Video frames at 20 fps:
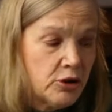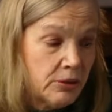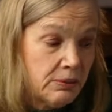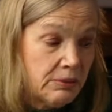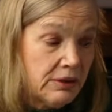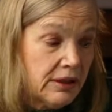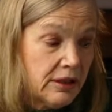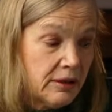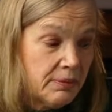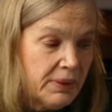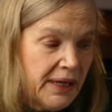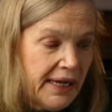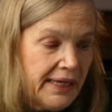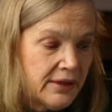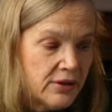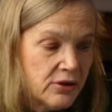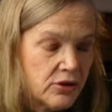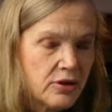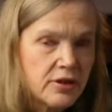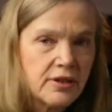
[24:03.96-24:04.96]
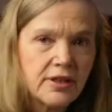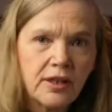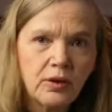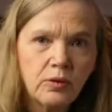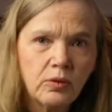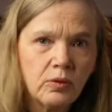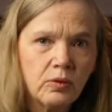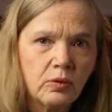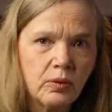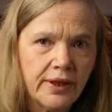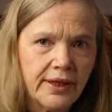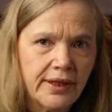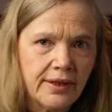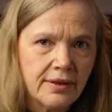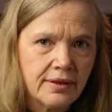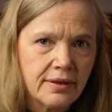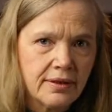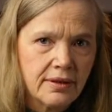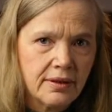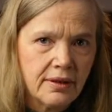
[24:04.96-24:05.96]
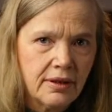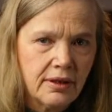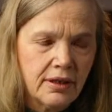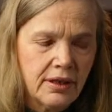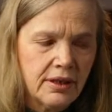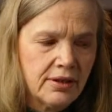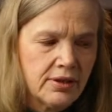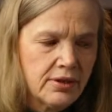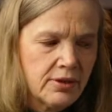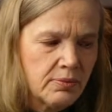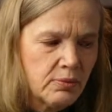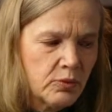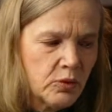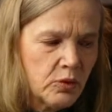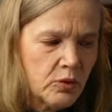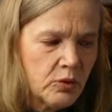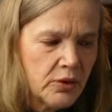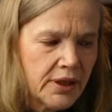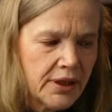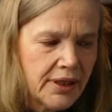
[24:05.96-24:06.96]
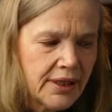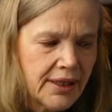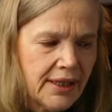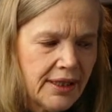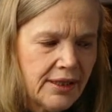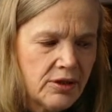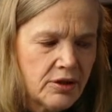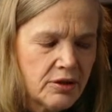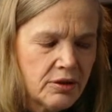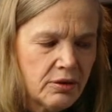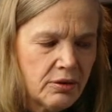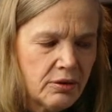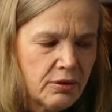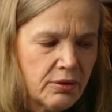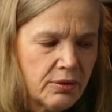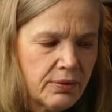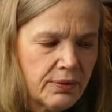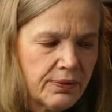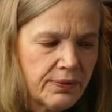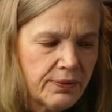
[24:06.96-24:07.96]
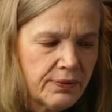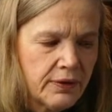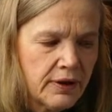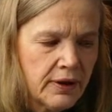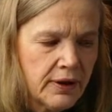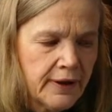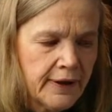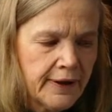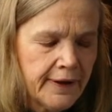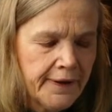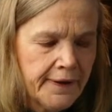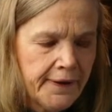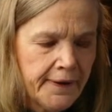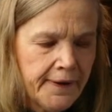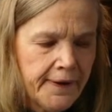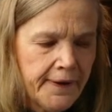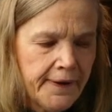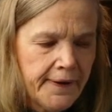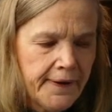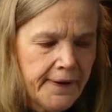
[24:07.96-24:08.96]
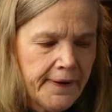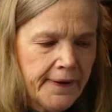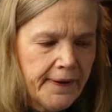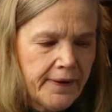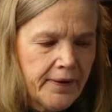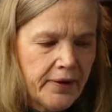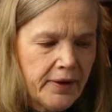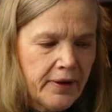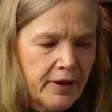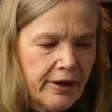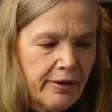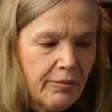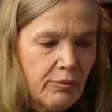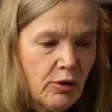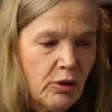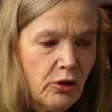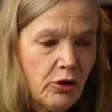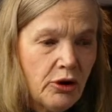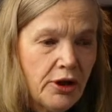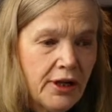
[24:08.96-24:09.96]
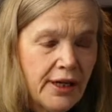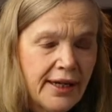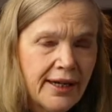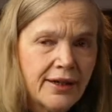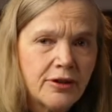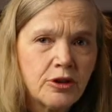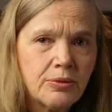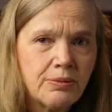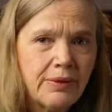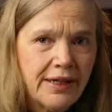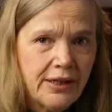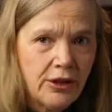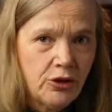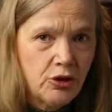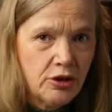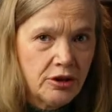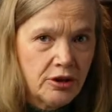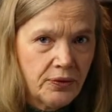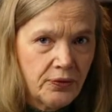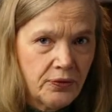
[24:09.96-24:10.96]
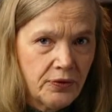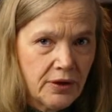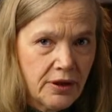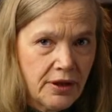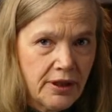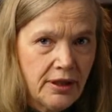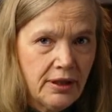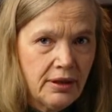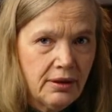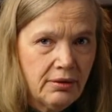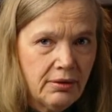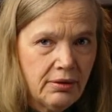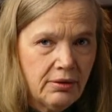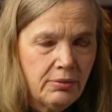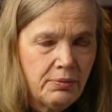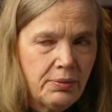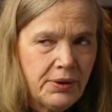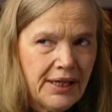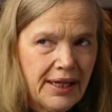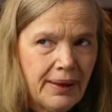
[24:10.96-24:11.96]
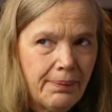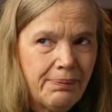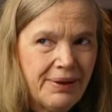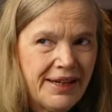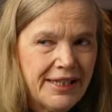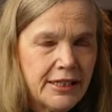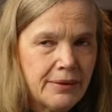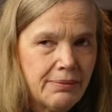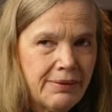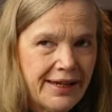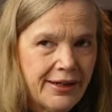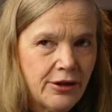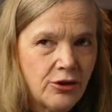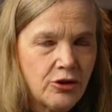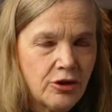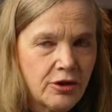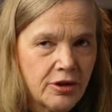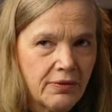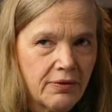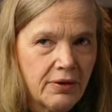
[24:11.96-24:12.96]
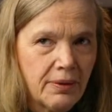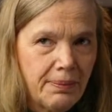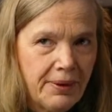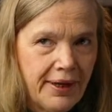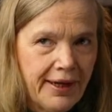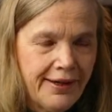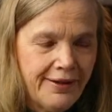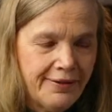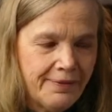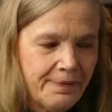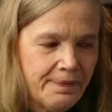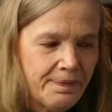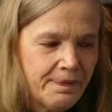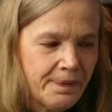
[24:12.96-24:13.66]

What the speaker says: To me, the pain is just there always. It's more a case of learning how to manage it differently. You become better managers of the pain.